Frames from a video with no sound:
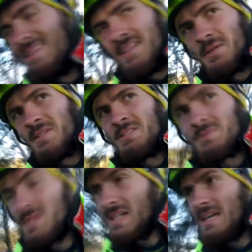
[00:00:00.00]
There isn't
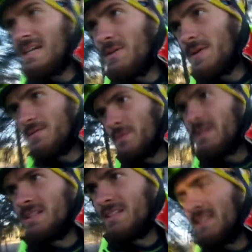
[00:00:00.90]
really anywhere for
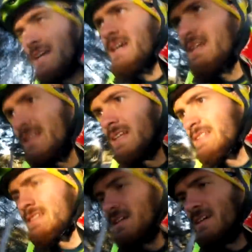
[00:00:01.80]
me to stay
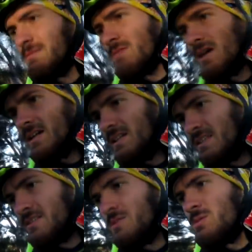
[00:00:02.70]
unless I ride
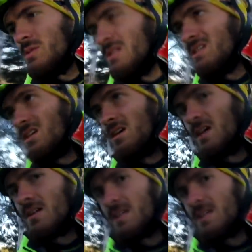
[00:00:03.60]
into the dark.